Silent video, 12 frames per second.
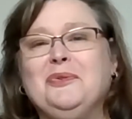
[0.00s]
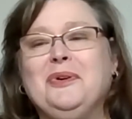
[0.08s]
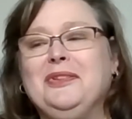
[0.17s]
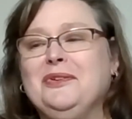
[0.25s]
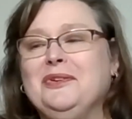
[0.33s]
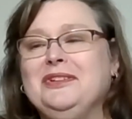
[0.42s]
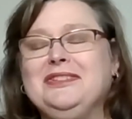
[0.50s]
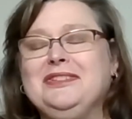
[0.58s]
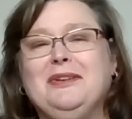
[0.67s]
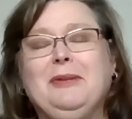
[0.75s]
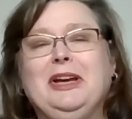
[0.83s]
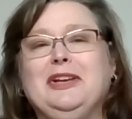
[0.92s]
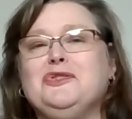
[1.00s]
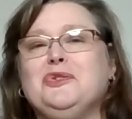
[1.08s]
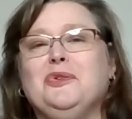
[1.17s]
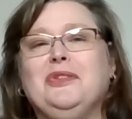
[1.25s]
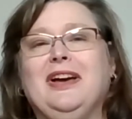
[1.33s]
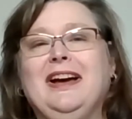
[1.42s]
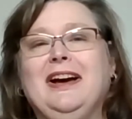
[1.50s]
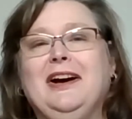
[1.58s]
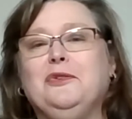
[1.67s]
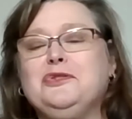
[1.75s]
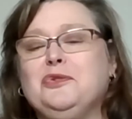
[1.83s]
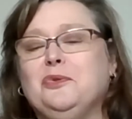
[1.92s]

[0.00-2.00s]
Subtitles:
whether it's making sure the house